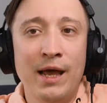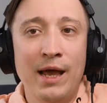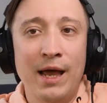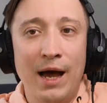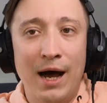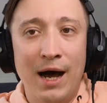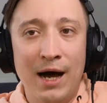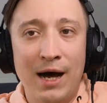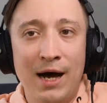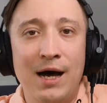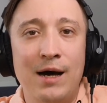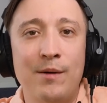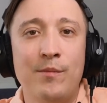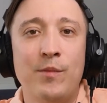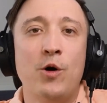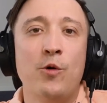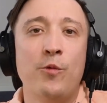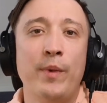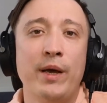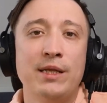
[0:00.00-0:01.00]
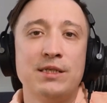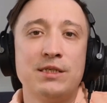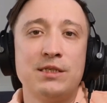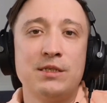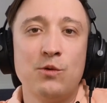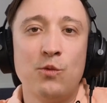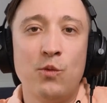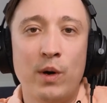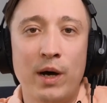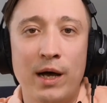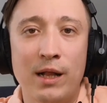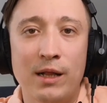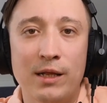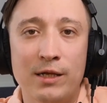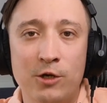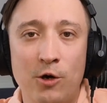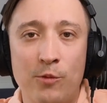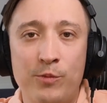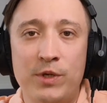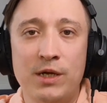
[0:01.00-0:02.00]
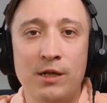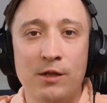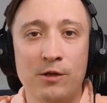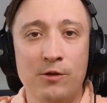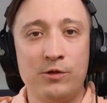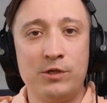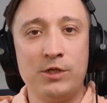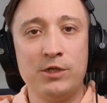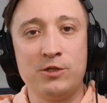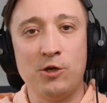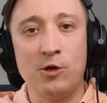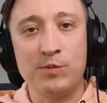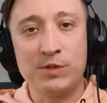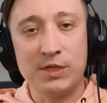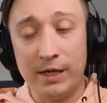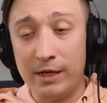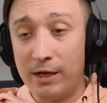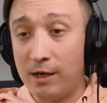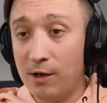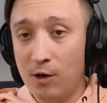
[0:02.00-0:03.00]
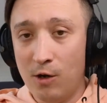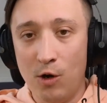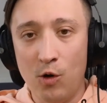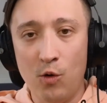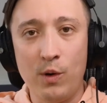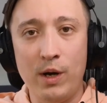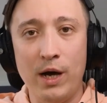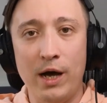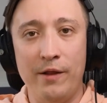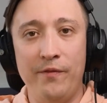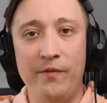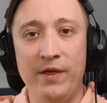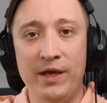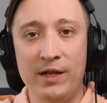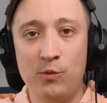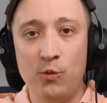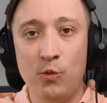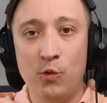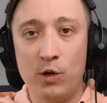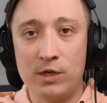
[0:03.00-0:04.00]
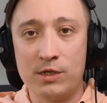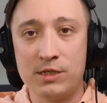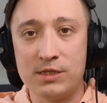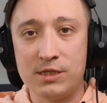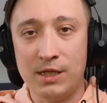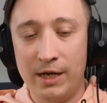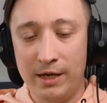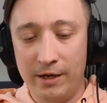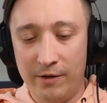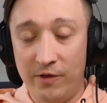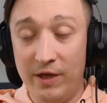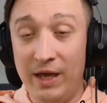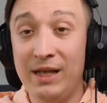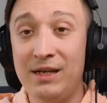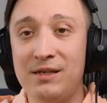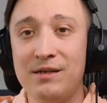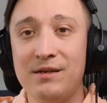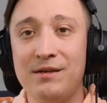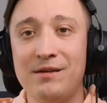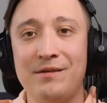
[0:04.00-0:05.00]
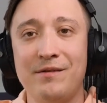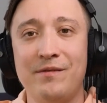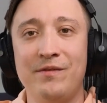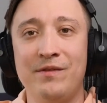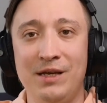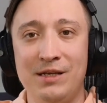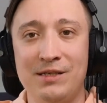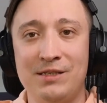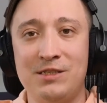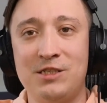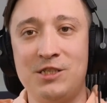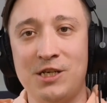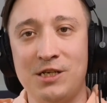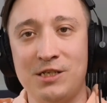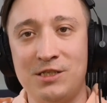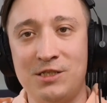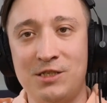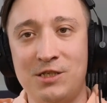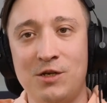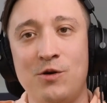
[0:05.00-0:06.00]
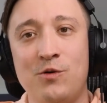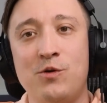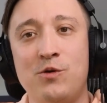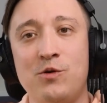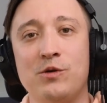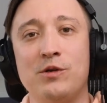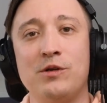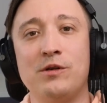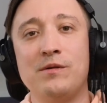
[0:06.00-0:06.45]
aha moments while adopting Allure TestOps, like, oh god, that works like that? That's just so good.